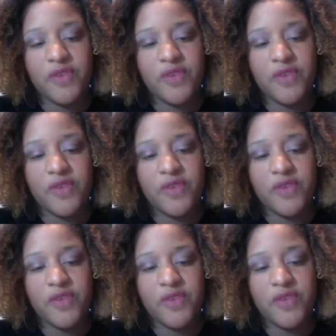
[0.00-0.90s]

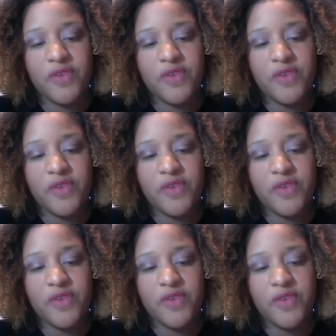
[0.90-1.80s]
Then I
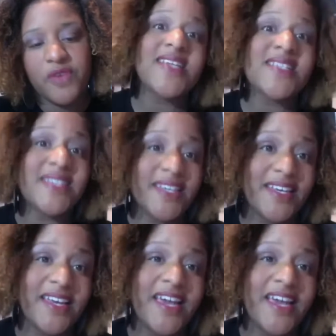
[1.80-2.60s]
would say the next thing